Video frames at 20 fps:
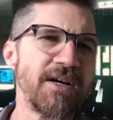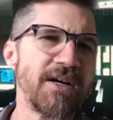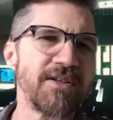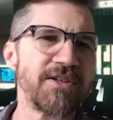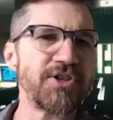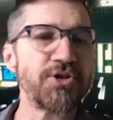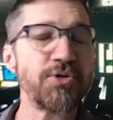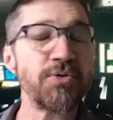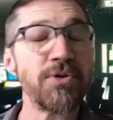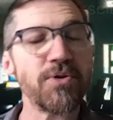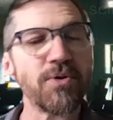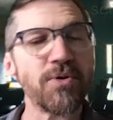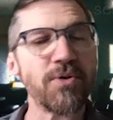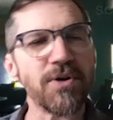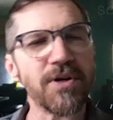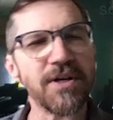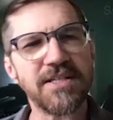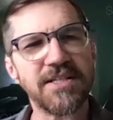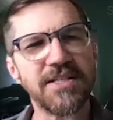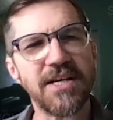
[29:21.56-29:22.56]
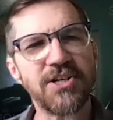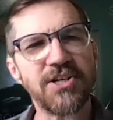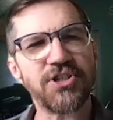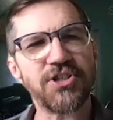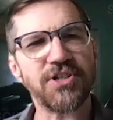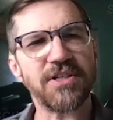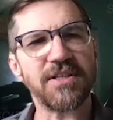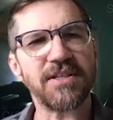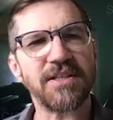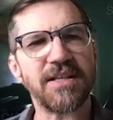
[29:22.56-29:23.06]
student
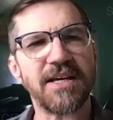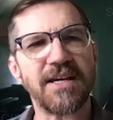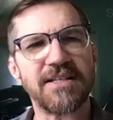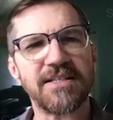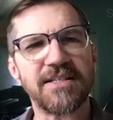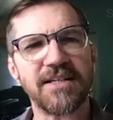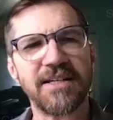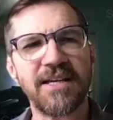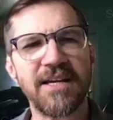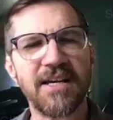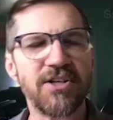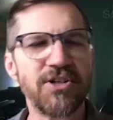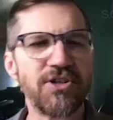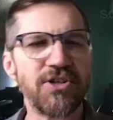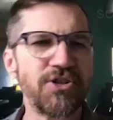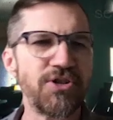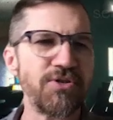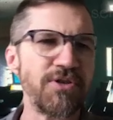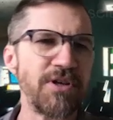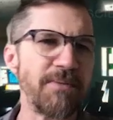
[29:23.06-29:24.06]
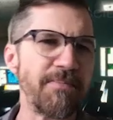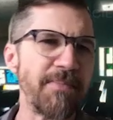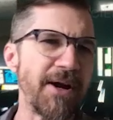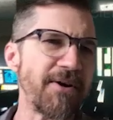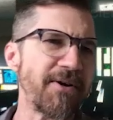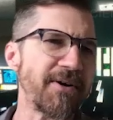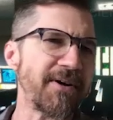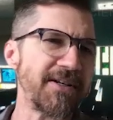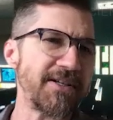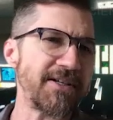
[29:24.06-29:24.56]
organization that's akin to the
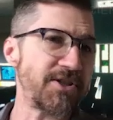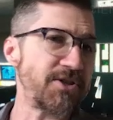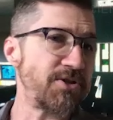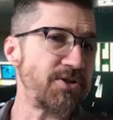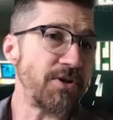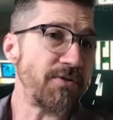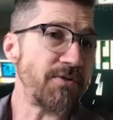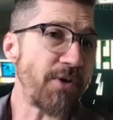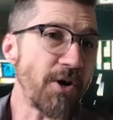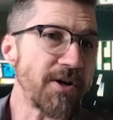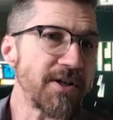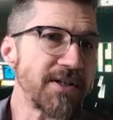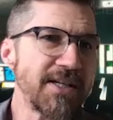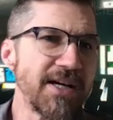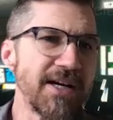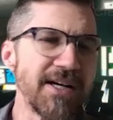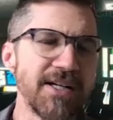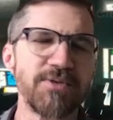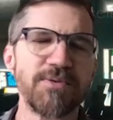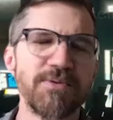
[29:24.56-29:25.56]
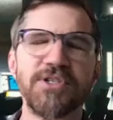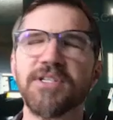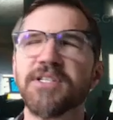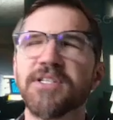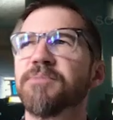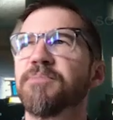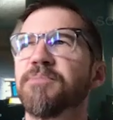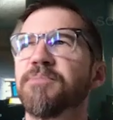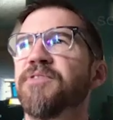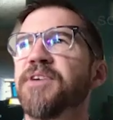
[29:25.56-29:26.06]
American Institute of Architects, which is
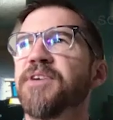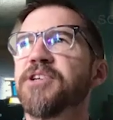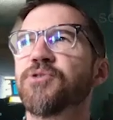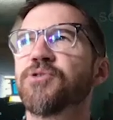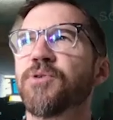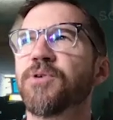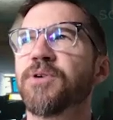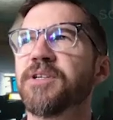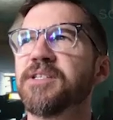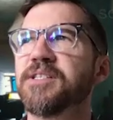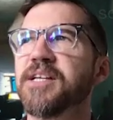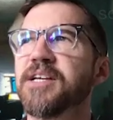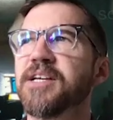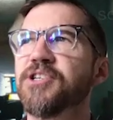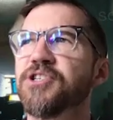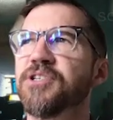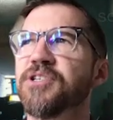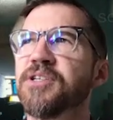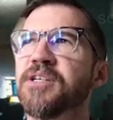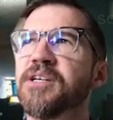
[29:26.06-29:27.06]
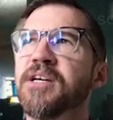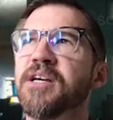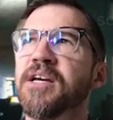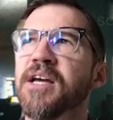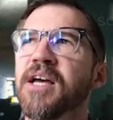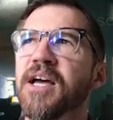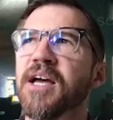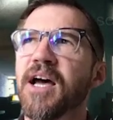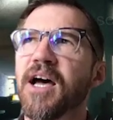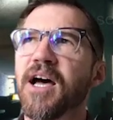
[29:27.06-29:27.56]
the professional organization.
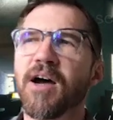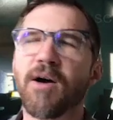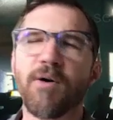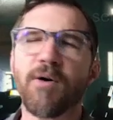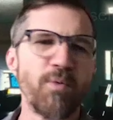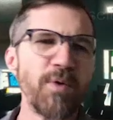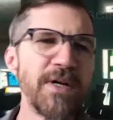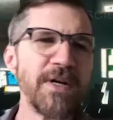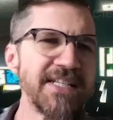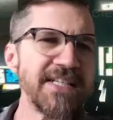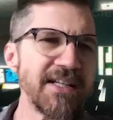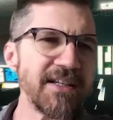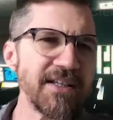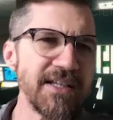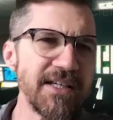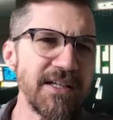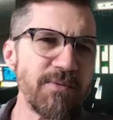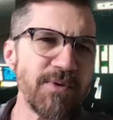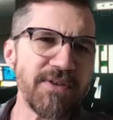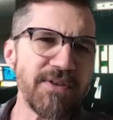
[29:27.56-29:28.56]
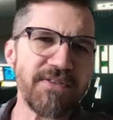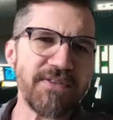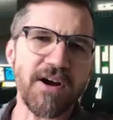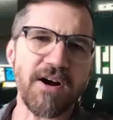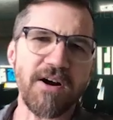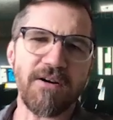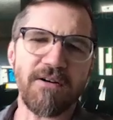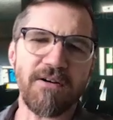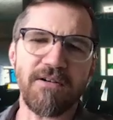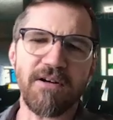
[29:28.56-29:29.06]
Recently, with
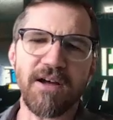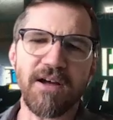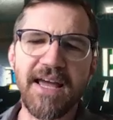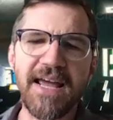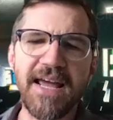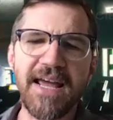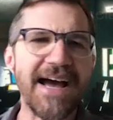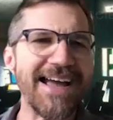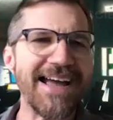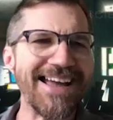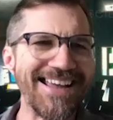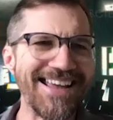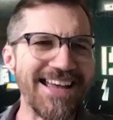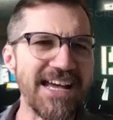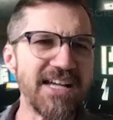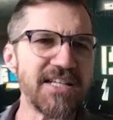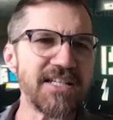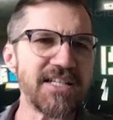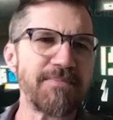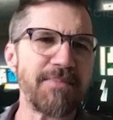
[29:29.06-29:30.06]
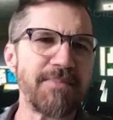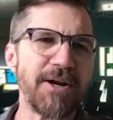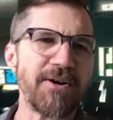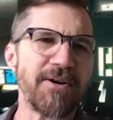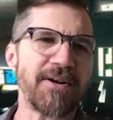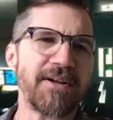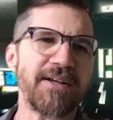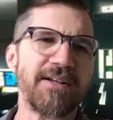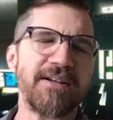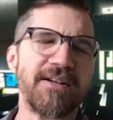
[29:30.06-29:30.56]
our AIAS,
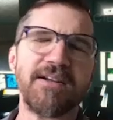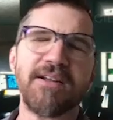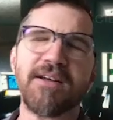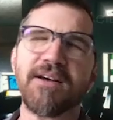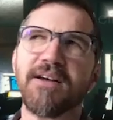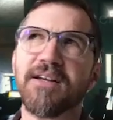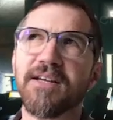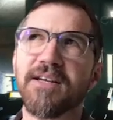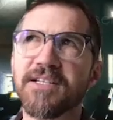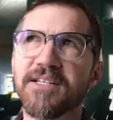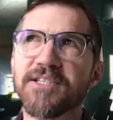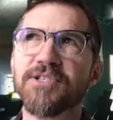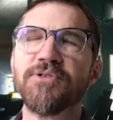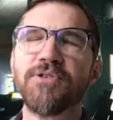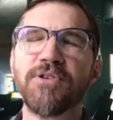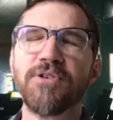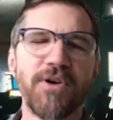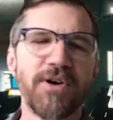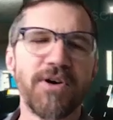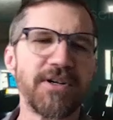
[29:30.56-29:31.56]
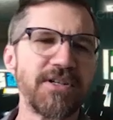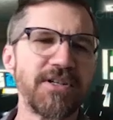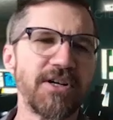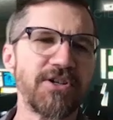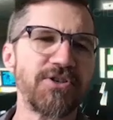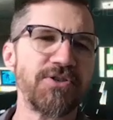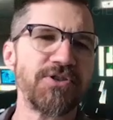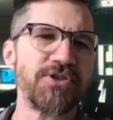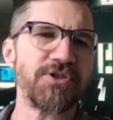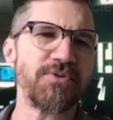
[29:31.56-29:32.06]
American Institute of
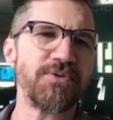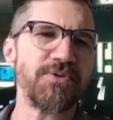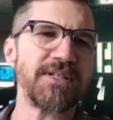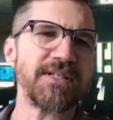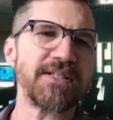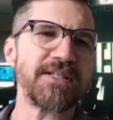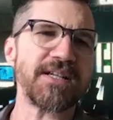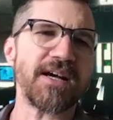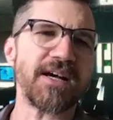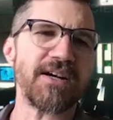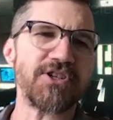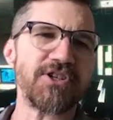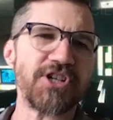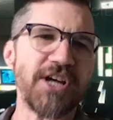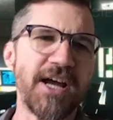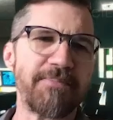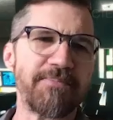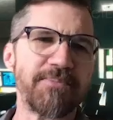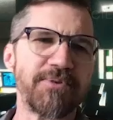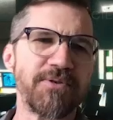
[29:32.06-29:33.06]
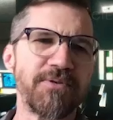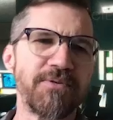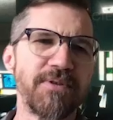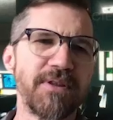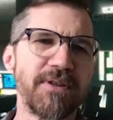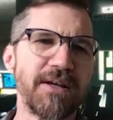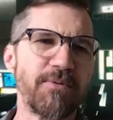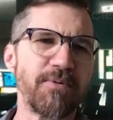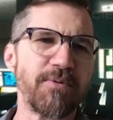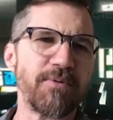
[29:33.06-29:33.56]
Architecture Students chapter,
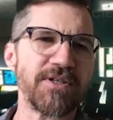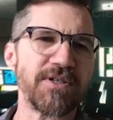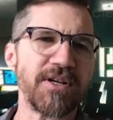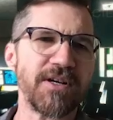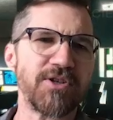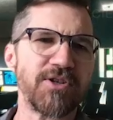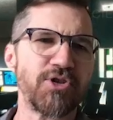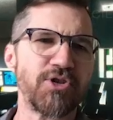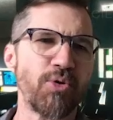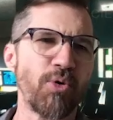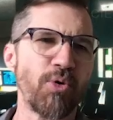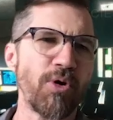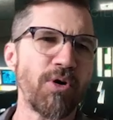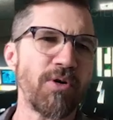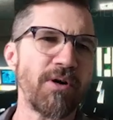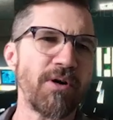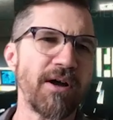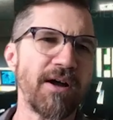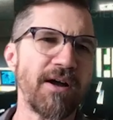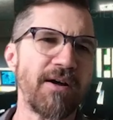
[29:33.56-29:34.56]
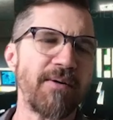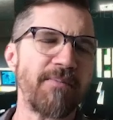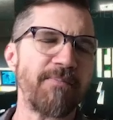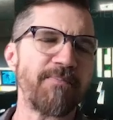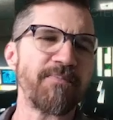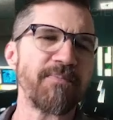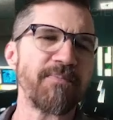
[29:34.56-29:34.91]
there was a tour